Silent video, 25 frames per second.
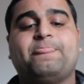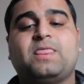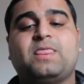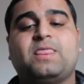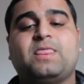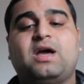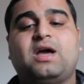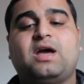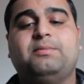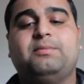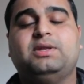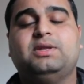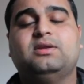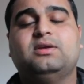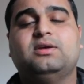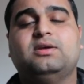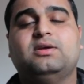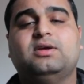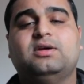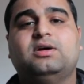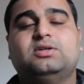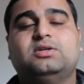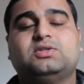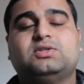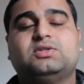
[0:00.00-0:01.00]
I mean,
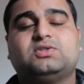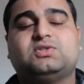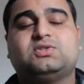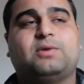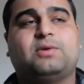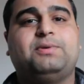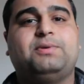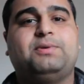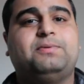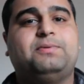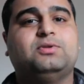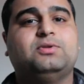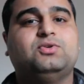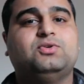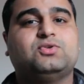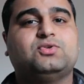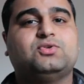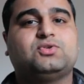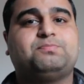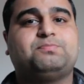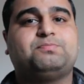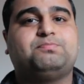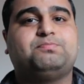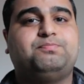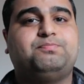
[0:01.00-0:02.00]
some people use
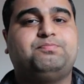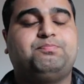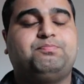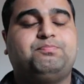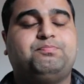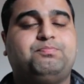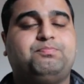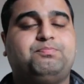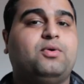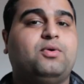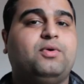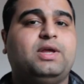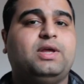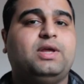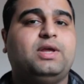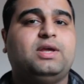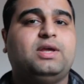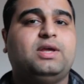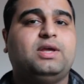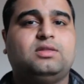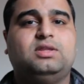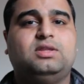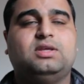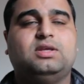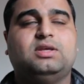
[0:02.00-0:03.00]
Purian,
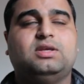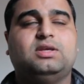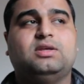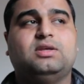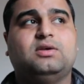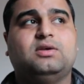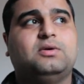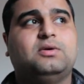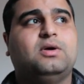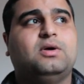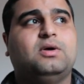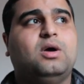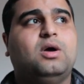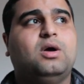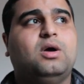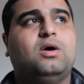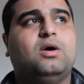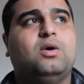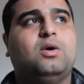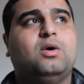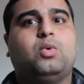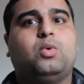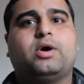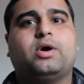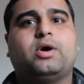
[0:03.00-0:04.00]
the
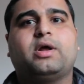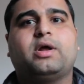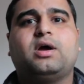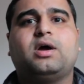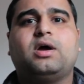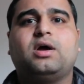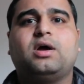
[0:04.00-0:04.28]
water